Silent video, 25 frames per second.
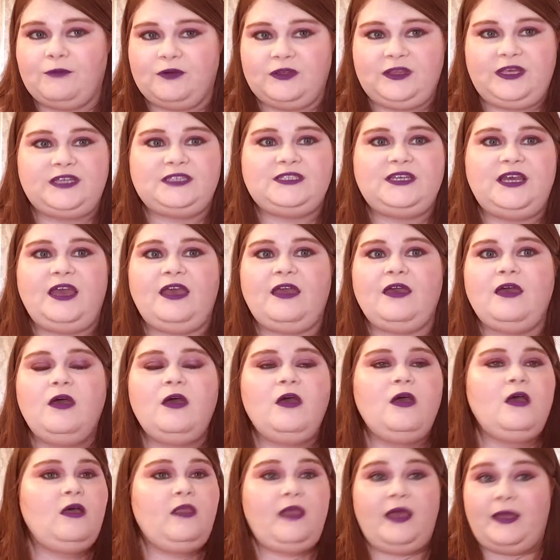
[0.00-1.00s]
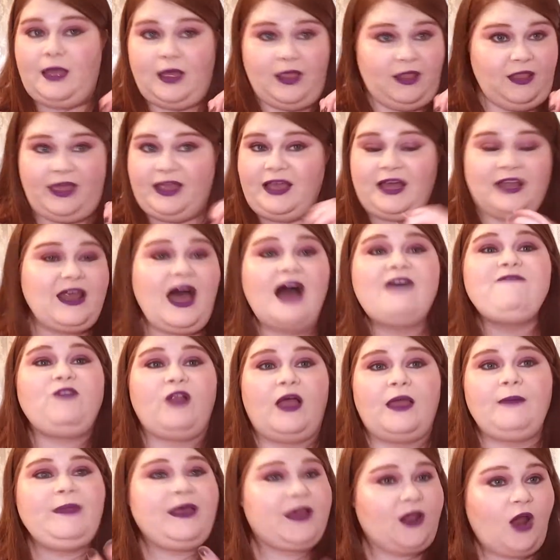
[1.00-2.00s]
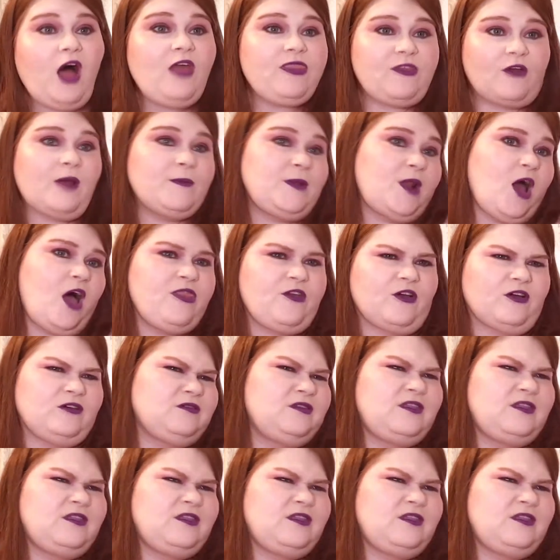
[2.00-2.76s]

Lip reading: releasing a novel. I'm an author. I'm an author.